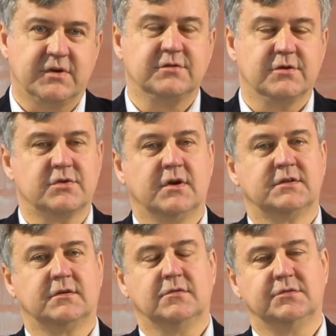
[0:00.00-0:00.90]
research
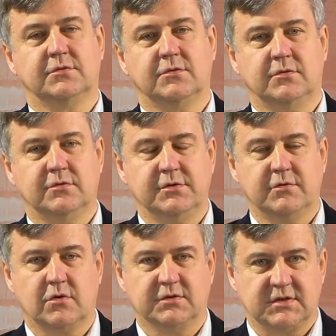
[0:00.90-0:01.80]
articles, or
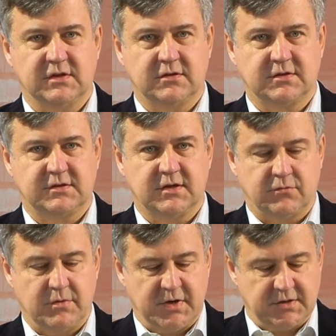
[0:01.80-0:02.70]
new content
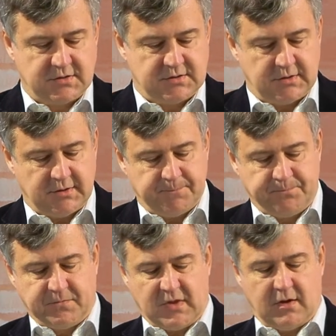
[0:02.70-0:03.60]
that we might
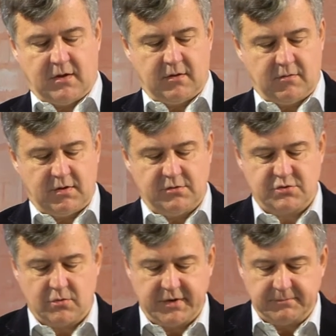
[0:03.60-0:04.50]

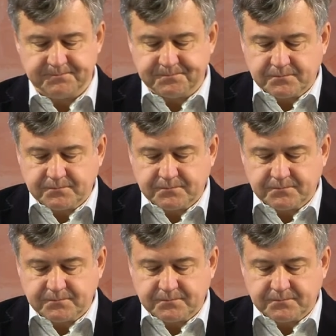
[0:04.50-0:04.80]
enjoy.